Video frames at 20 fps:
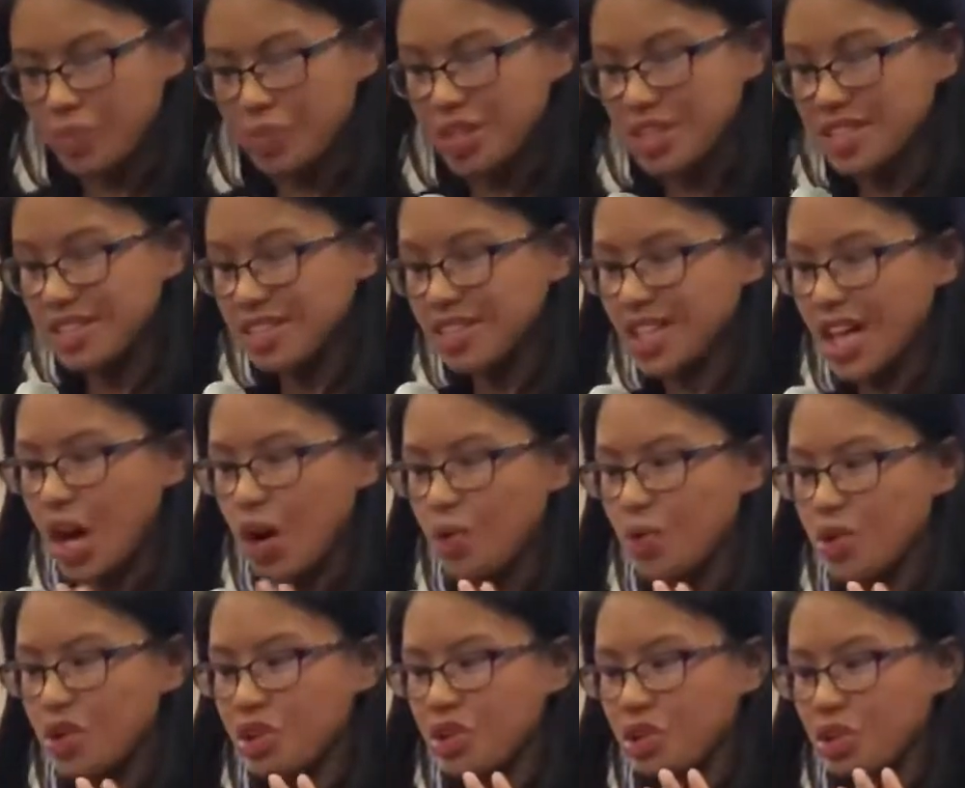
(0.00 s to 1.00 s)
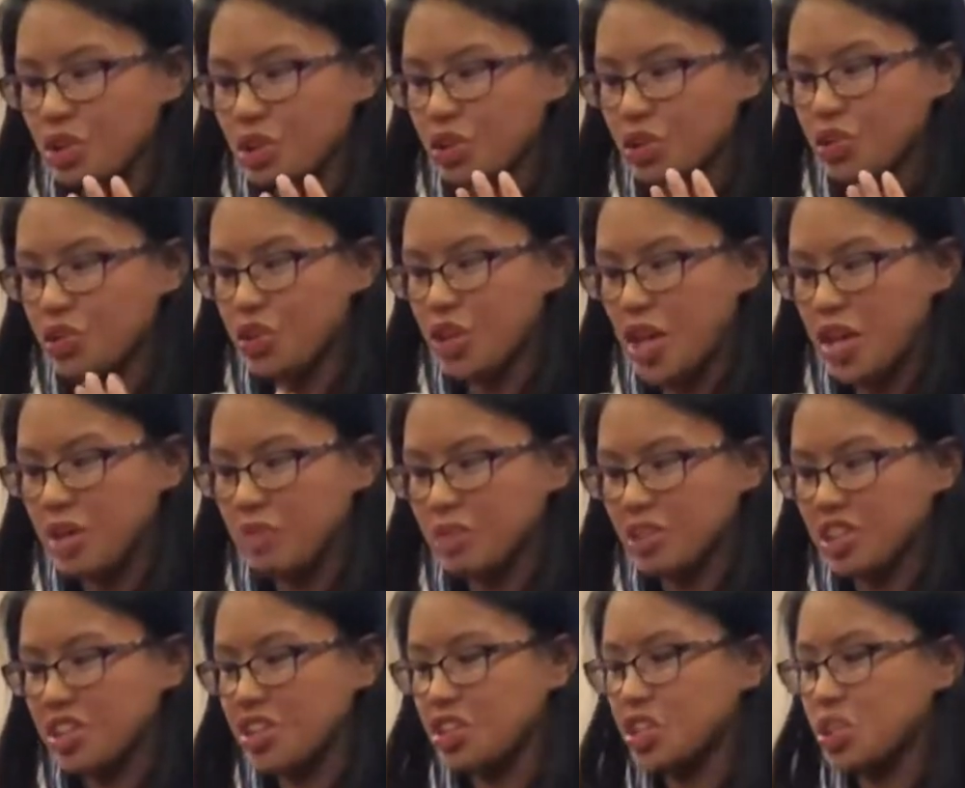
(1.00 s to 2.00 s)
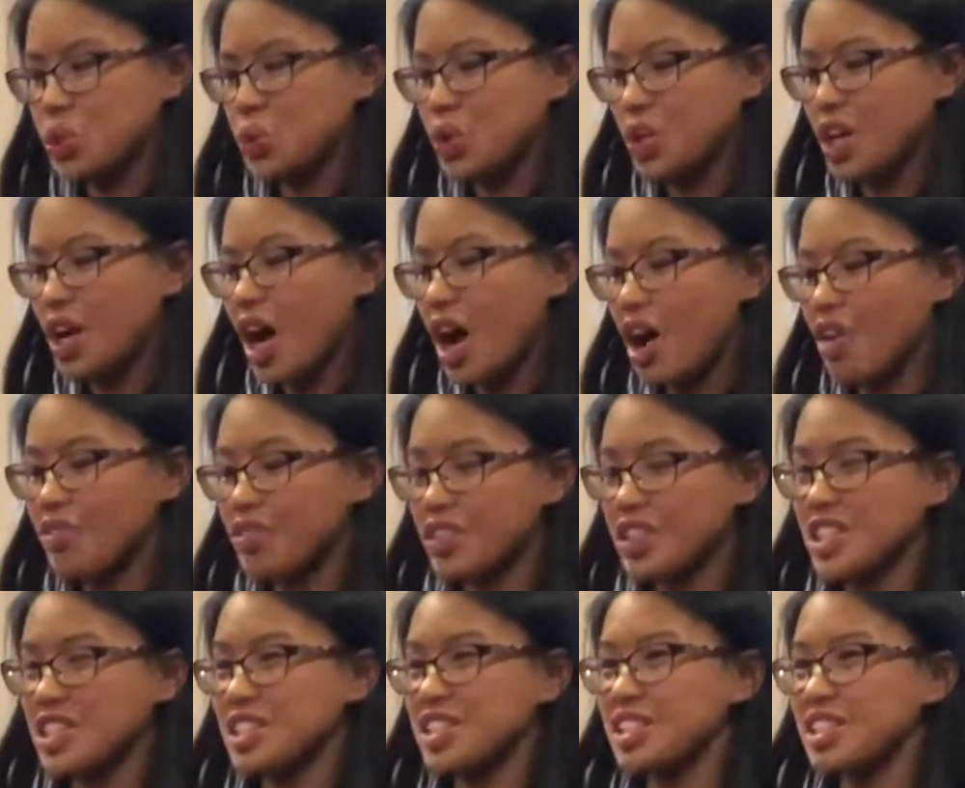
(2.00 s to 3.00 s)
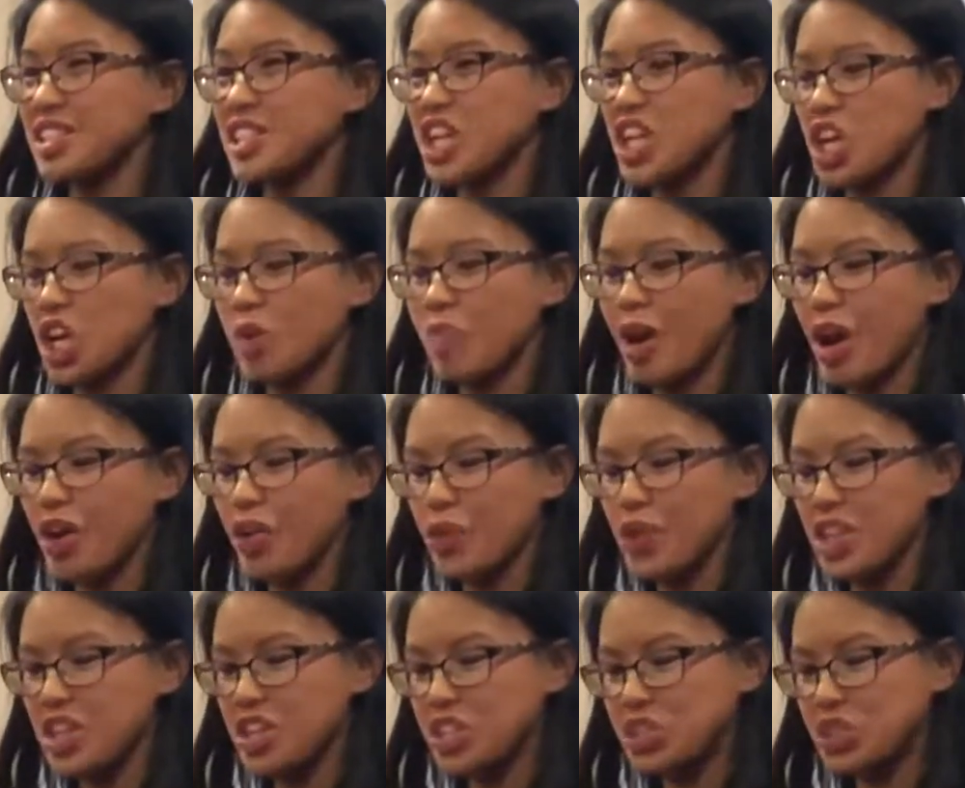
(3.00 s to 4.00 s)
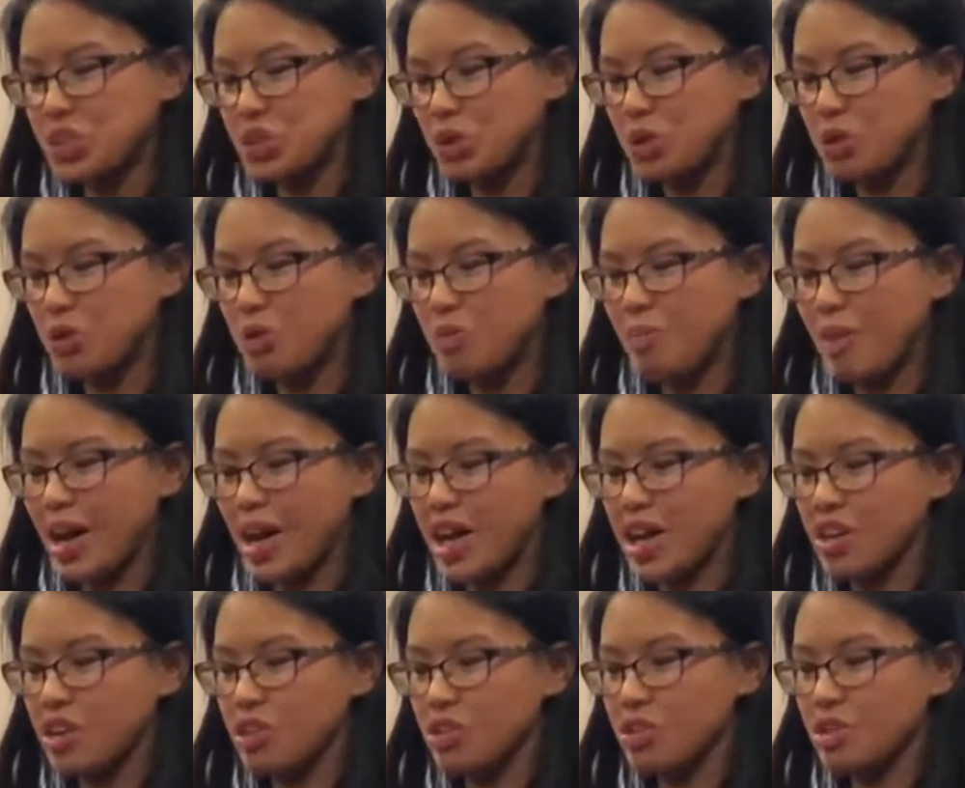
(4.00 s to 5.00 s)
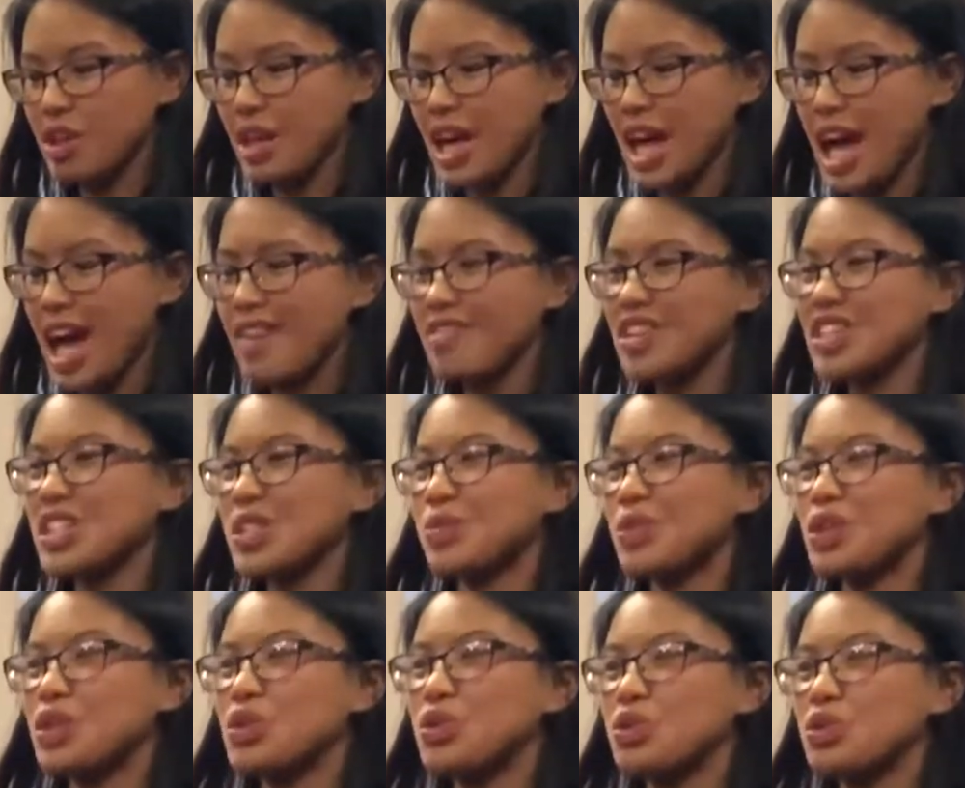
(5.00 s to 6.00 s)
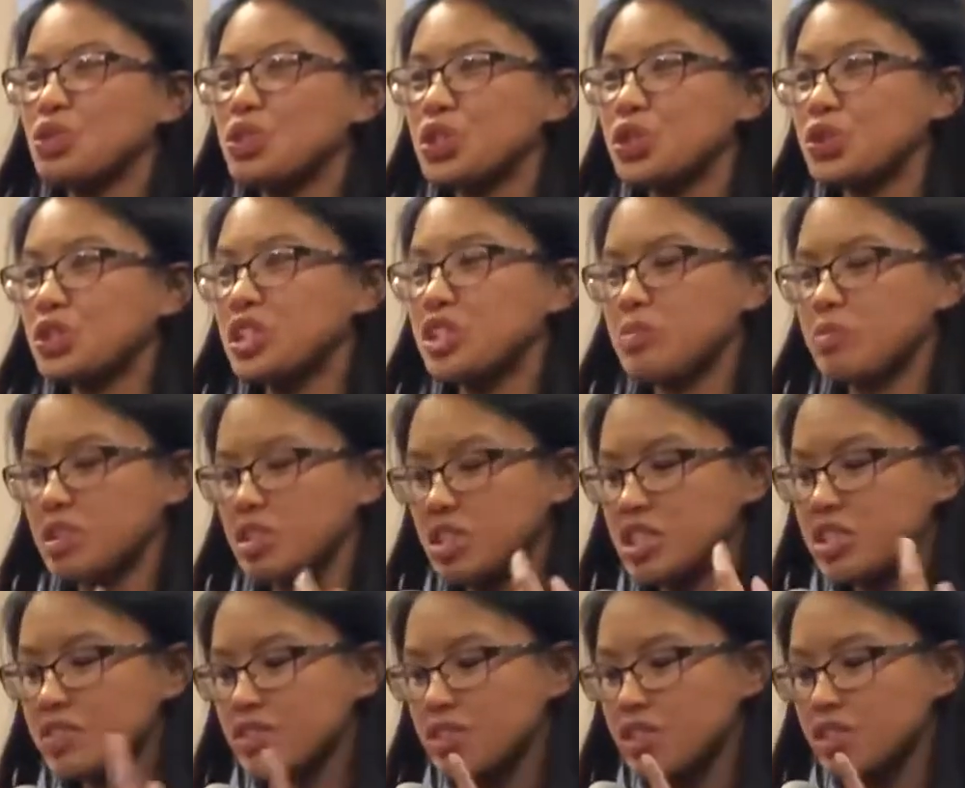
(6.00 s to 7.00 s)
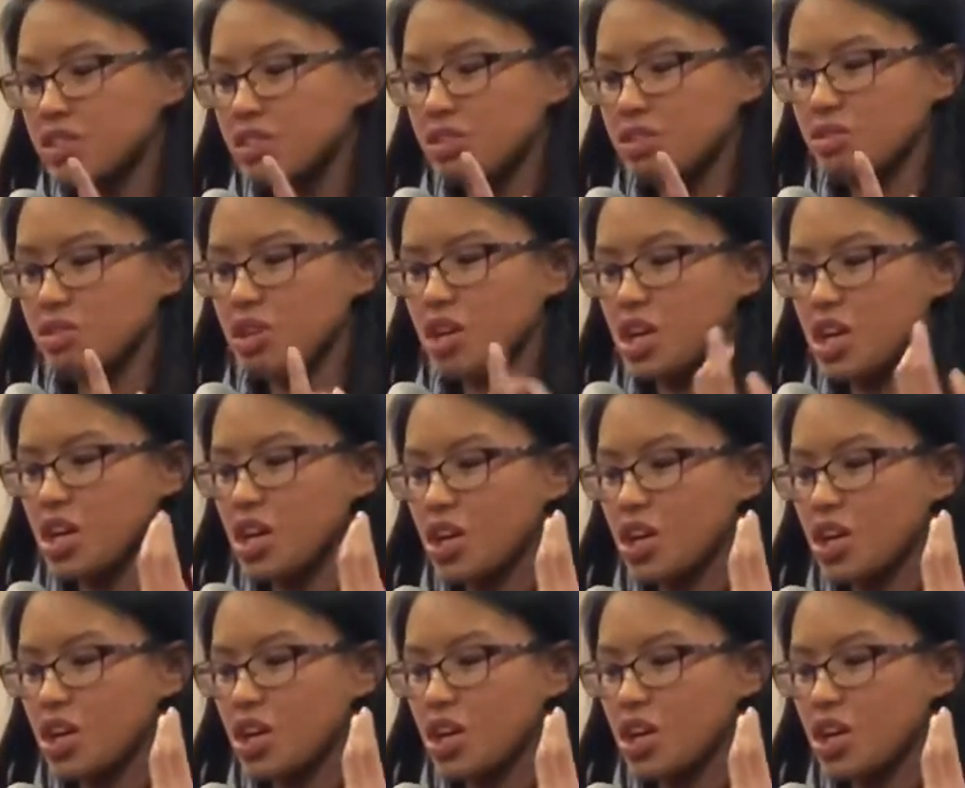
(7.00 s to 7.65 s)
This is how we create leaders who are confident and care about what they do, by having someone who truly believes in you,